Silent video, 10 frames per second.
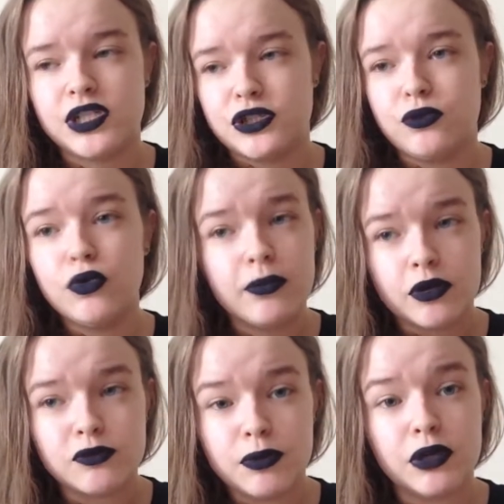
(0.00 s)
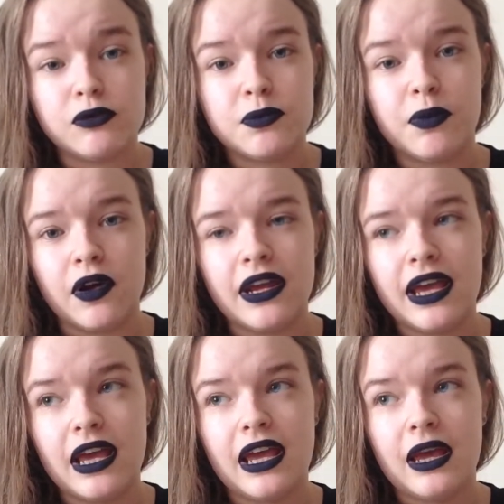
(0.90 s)
She's almost mute,
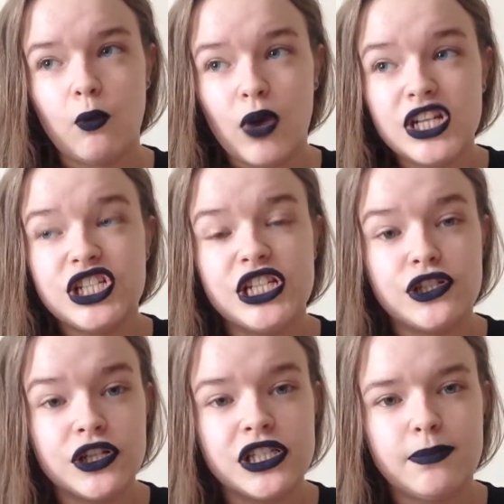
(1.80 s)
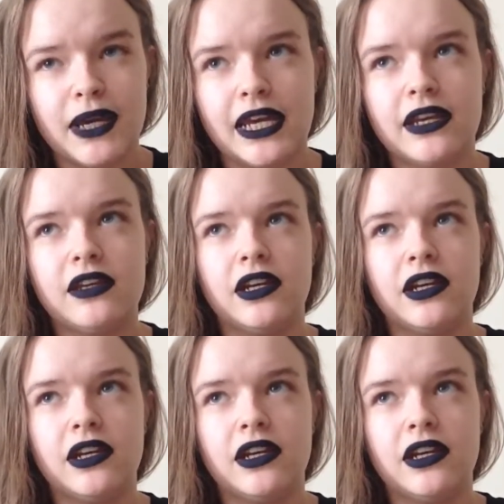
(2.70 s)
but when she does speak,